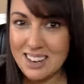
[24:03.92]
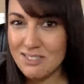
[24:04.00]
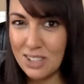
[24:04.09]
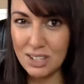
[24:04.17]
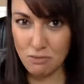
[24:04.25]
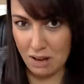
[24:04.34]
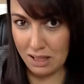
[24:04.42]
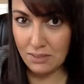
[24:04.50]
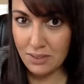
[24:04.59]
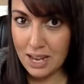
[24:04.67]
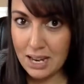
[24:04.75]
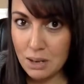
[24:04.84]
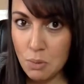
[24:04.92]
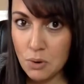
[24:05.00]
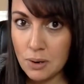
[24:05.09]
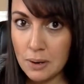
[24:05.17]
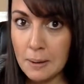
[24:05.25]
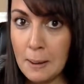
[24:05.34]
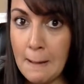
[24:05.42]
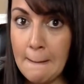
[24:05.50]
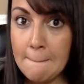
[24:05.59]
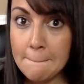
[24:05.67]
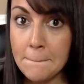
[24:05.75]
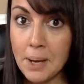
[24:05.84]
not really relevant anymore,
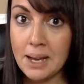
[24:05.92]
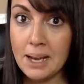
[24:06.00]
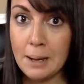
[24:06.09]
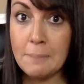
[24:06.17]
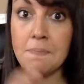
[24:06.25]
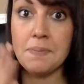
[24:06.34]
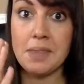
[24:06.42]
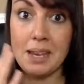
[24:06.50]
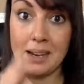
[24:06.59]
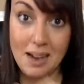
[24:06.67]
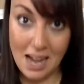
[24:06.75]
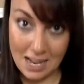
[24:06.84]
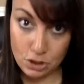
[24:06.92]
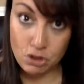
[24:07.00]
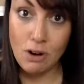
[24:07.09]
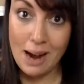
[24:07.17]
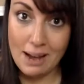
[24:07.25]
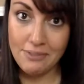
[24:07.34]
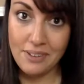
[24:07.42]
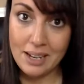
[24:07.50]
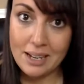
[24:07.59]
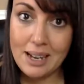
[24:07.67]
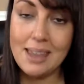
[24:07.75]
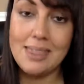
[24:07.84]
but it got
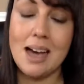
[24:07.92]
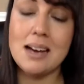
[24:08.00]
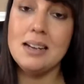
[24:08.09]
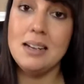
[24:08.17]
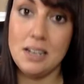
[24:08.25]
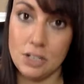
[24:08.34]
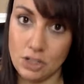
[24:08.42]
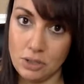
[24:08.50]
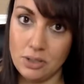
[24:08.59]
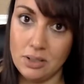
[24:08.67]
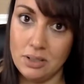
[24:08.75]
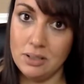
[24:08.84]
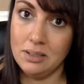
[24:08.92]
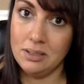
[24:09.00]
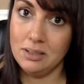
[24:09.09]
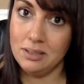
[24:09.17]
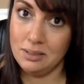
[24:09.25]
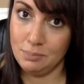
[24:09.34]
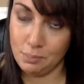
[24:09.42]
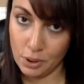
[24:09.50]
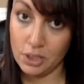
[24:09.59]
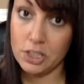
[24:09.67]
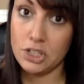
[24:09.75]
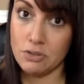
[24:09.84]
traffic in that initial
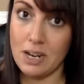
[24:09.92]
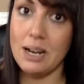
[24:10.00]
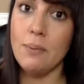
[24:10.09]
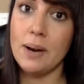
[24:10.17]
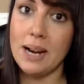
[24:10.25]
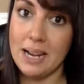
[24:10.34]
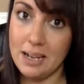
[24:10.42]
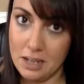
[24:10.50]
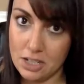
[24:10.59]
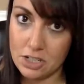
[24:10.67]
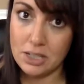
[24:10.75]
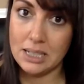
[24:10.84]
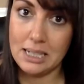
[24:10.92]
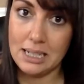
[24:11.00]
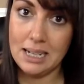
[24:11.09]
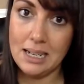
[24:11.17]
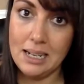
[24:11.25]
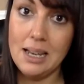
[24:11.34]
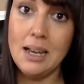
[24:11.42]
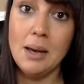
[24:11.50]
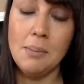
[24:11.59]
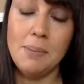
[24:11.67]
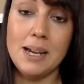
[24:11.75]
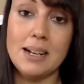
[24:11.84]
push, right? When I initially need it
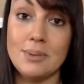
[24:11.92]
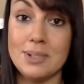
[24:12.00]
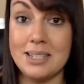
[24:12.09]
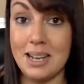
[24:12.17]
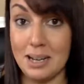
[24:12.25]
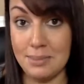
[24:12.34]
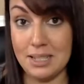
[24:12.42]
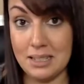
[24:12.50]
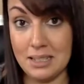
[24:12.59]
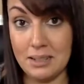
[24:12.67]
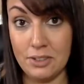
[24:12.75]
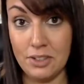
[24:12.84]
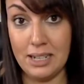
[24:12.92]
because it was time sensitive